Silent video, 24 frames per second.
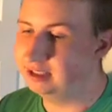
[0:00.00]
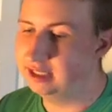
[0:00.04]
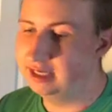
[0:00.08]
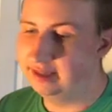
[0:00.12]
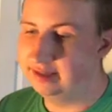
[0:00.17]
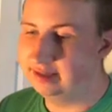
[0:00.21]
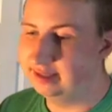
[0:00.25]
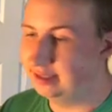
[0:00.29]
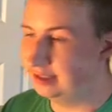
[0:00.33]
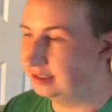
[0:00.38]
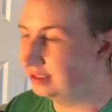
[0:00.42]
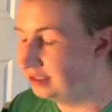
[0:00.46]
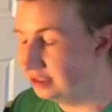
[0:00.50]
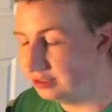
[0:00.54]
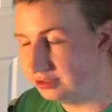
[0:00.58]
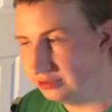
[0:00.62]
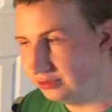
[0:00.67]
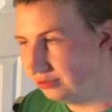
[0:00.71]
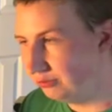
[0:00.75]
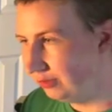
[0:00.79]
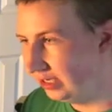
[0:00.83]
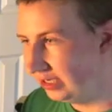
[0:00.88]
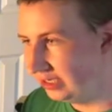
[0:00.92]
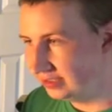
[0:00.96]
That's just the
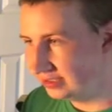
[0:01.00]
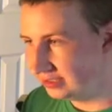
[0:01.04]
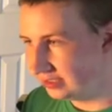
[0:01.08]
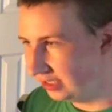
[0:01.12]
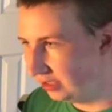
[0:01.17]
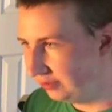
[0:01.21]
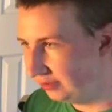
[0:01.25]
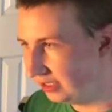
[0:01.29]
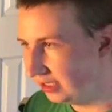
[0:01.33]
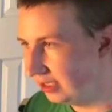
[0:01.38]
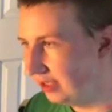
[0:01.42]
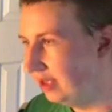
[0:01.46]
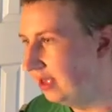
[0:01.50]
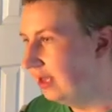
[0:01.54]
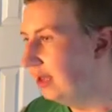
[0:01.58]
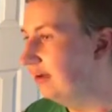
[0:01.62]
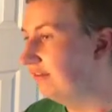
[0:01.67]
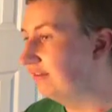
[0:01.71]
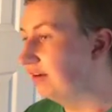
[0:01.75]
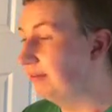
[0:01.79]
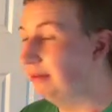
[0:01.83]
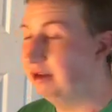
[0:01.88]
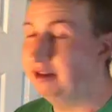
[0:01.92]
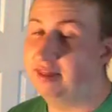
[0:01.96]
way it's going. From
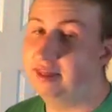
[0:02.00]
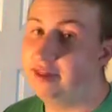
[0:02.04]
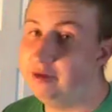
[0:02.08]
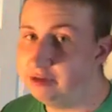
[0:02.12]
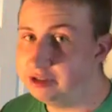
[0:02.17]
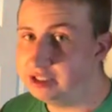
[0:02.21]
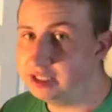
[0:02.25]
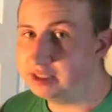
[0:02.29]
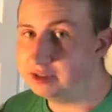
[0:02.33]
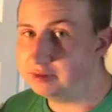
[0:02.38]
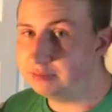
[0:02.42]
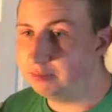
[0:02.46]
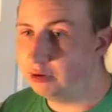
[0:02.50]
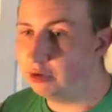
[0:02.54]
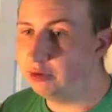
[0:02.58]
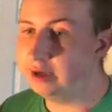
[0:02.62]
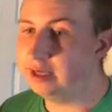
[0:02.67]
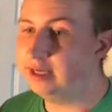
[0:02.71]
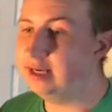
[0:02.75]
an enthusiast point,